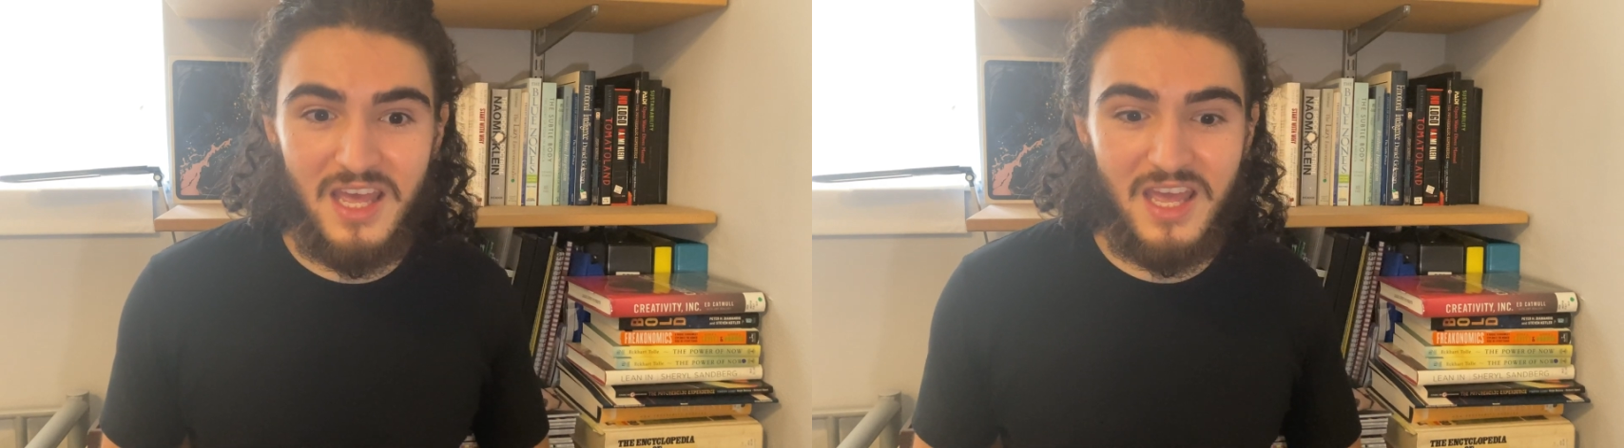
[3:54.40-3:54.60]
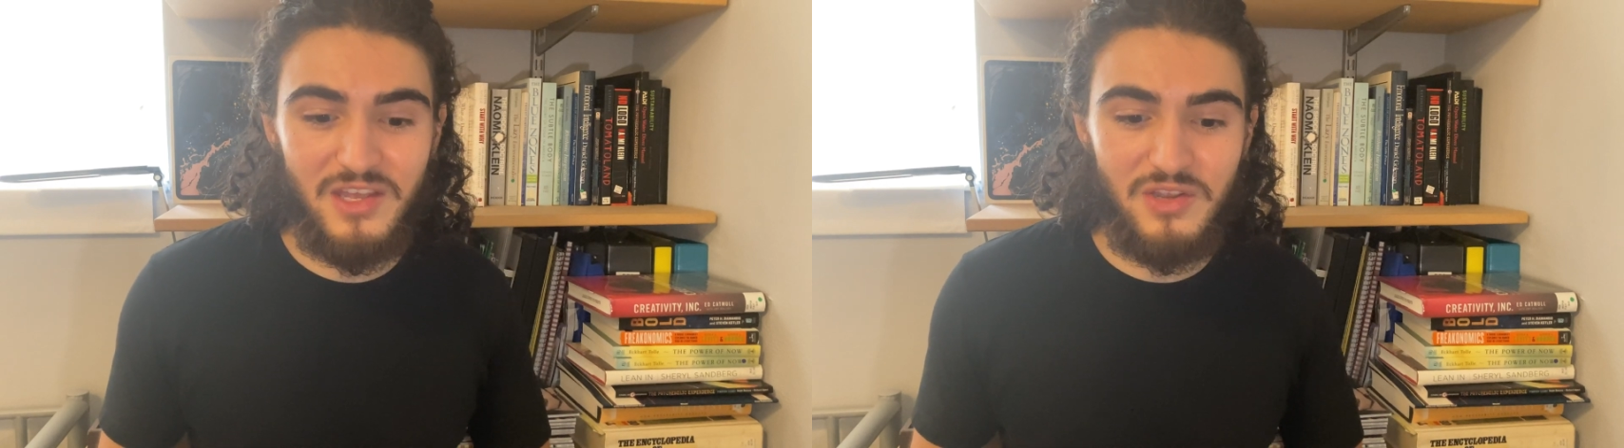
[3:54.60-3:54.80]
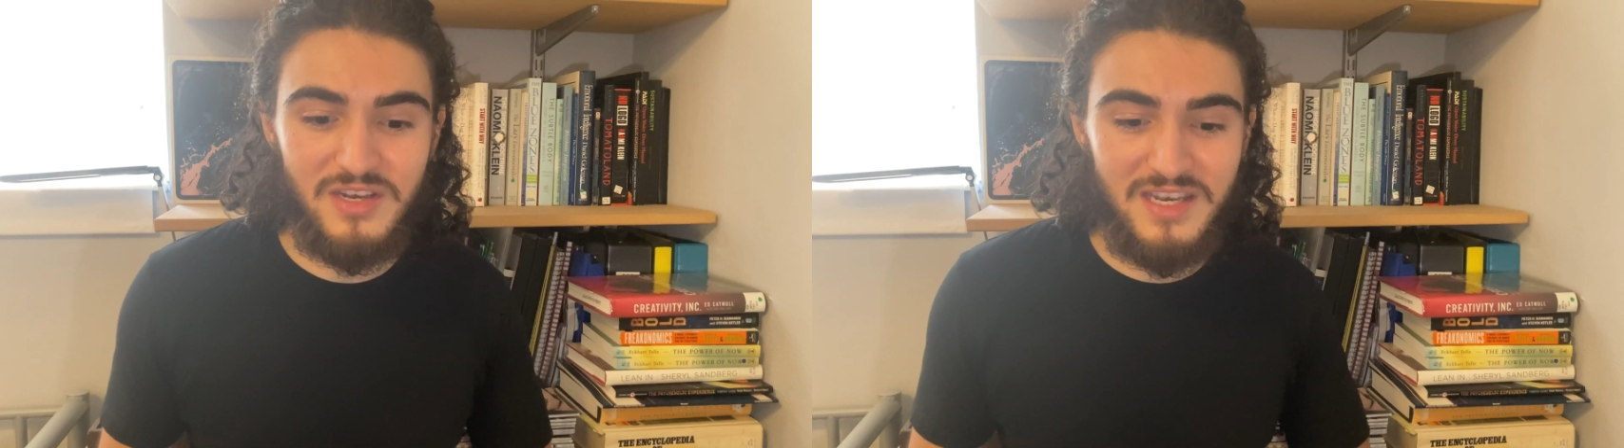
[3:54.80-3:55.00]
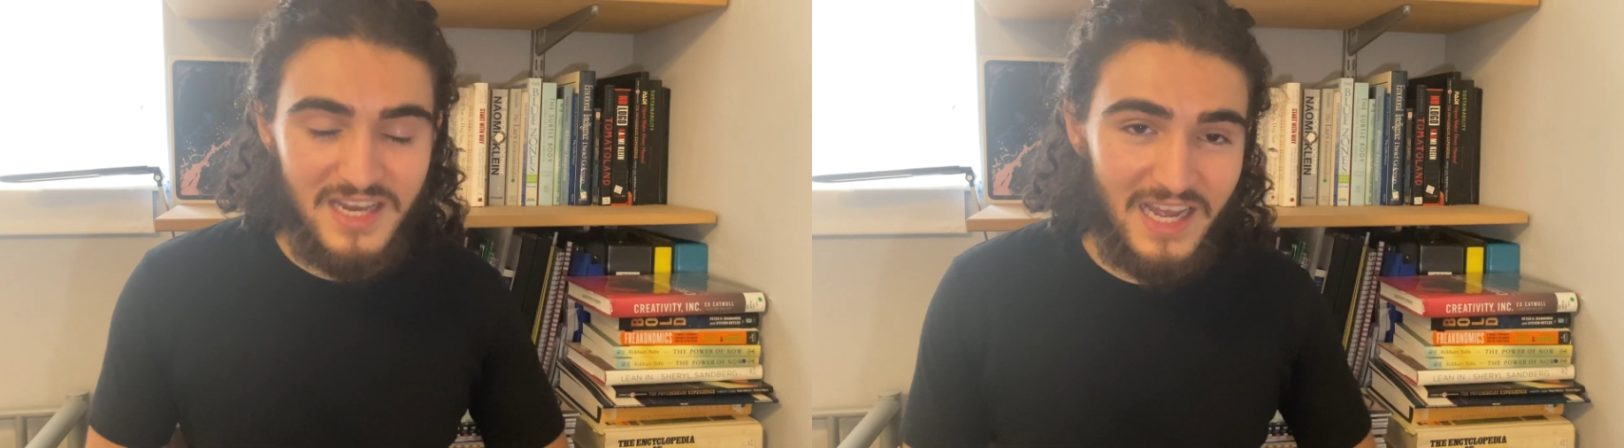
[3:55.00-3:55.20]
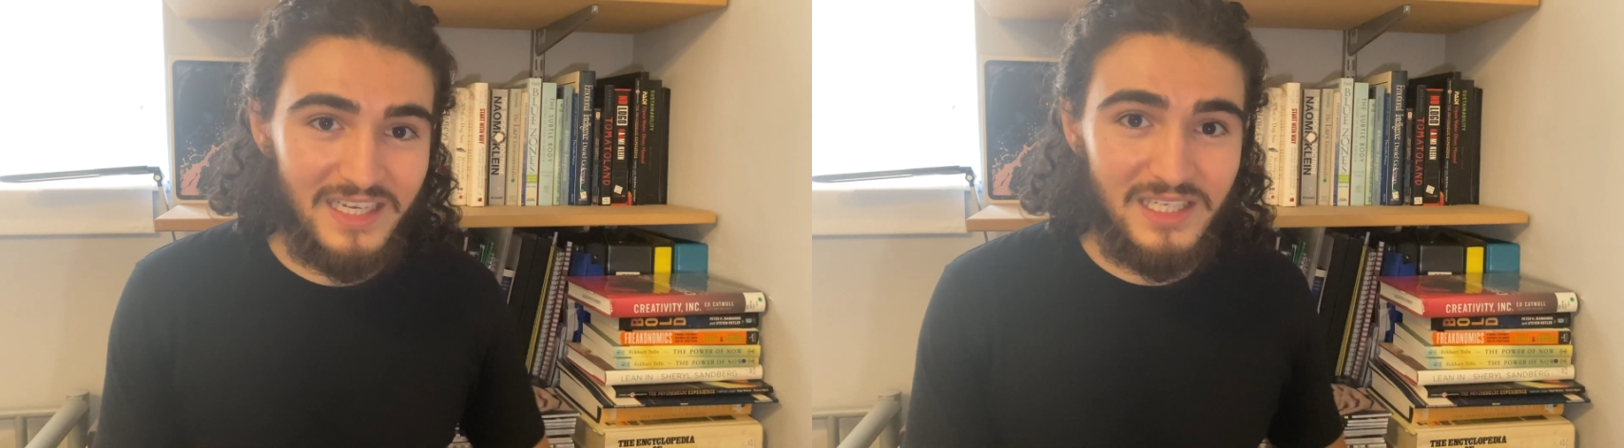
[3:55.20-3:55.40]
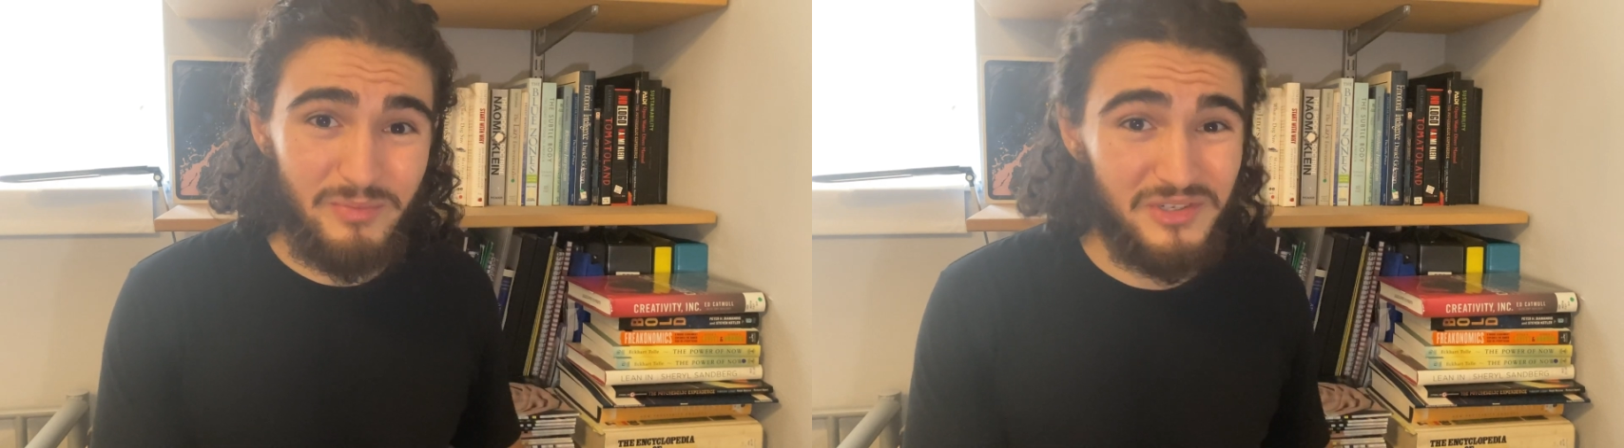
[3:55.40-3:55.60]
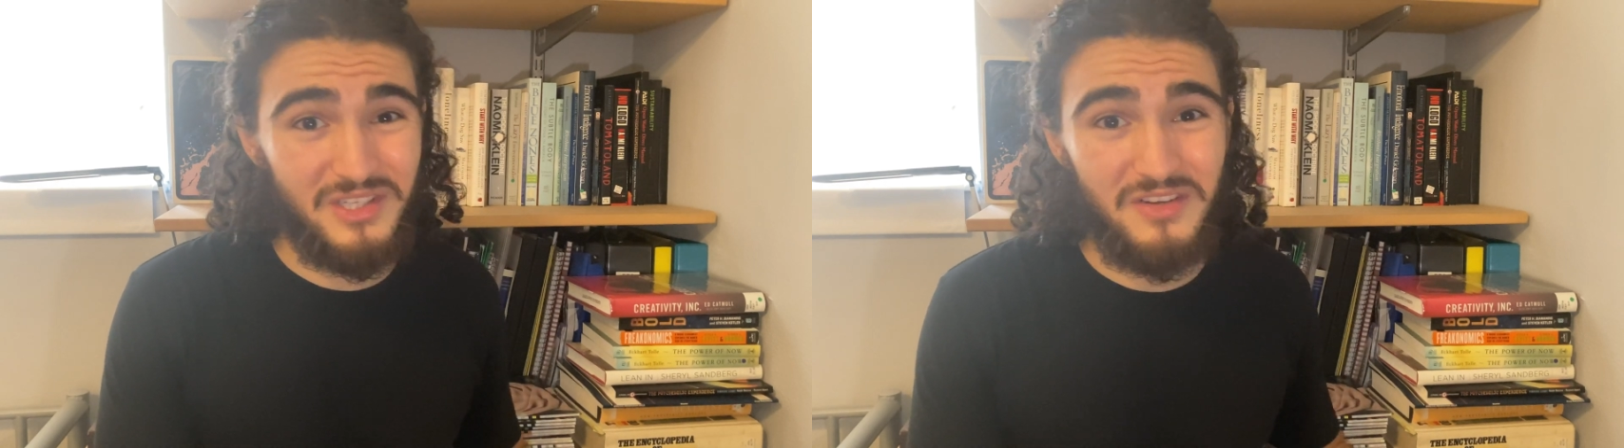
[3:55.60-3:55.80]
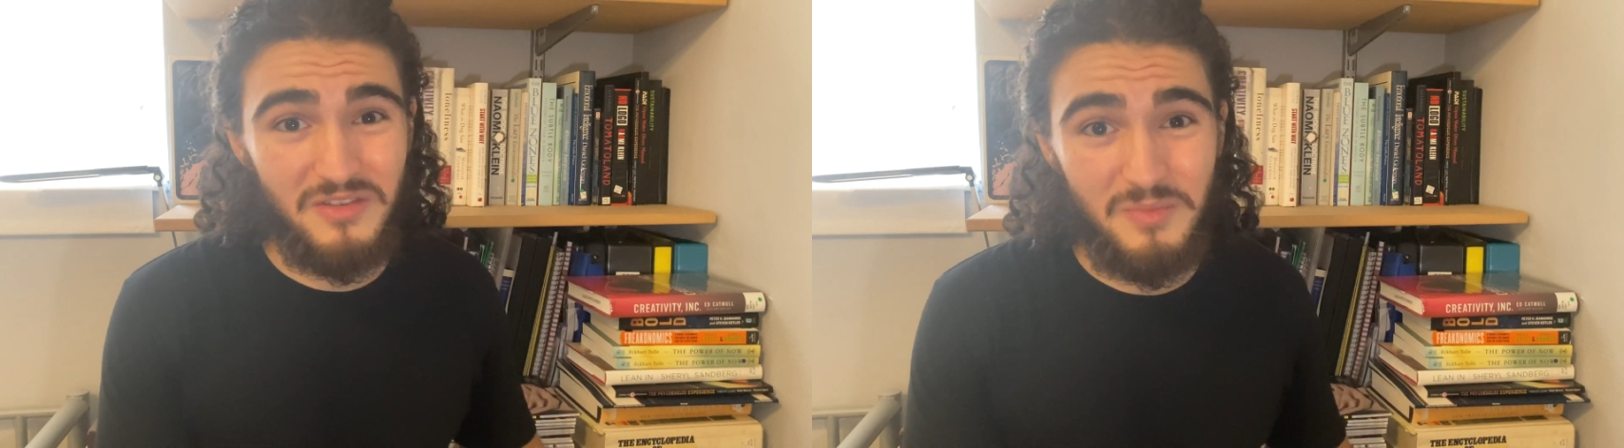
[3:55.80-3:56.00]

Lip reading: 90% of the